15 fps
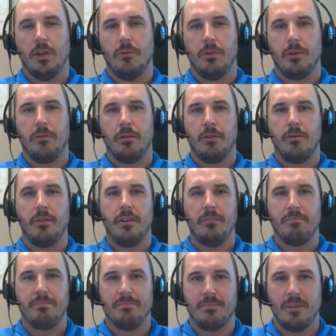I would agree with
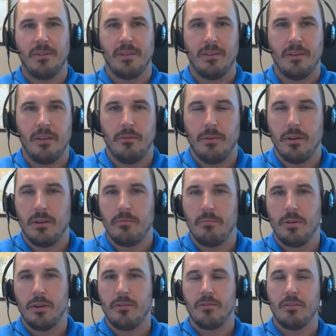that. I think when
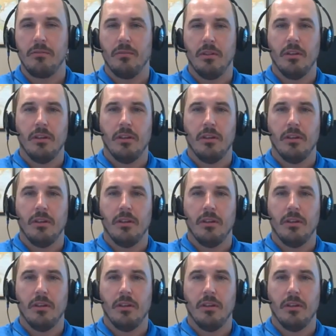it brings it